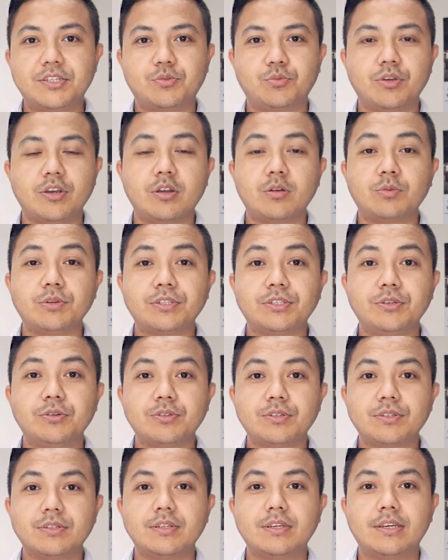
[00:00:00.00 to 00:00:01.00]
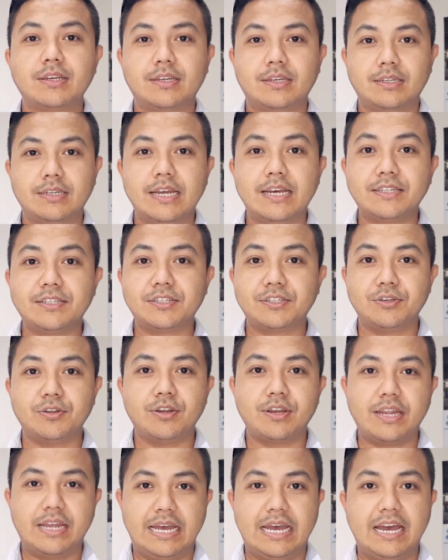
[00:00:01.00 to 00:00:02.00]
we always use does
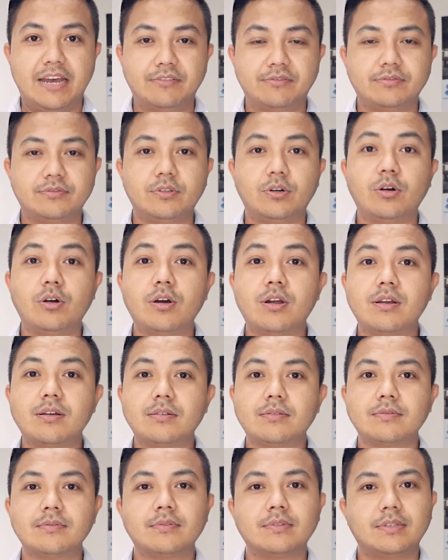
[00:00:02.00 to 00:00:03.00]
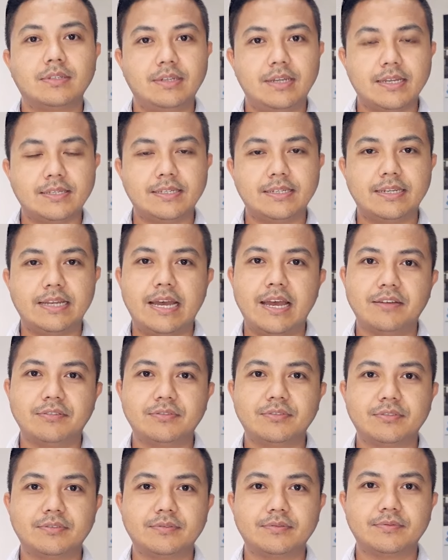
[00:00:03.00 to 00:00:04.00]
not have or doesn't
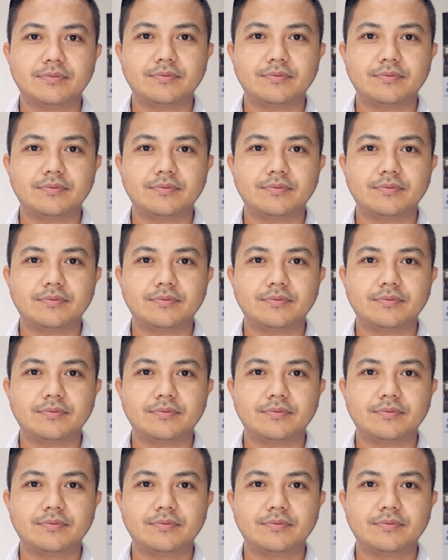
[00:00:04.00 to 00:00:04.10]
have.